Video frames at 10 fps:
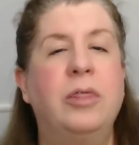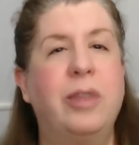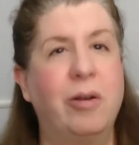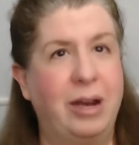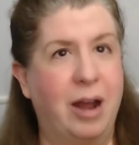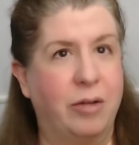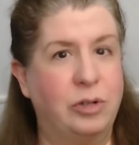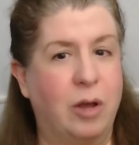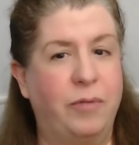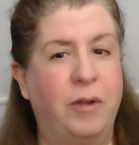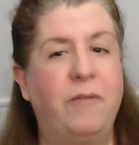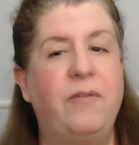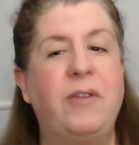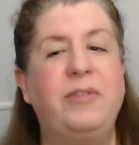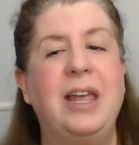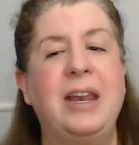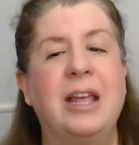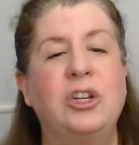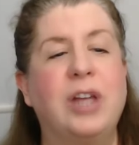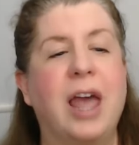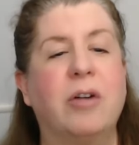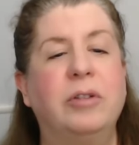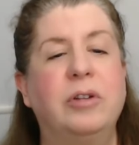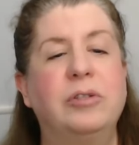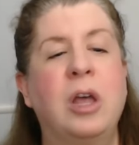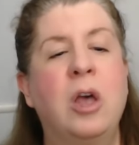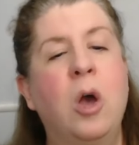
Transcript: $30 off their 15-inch calendars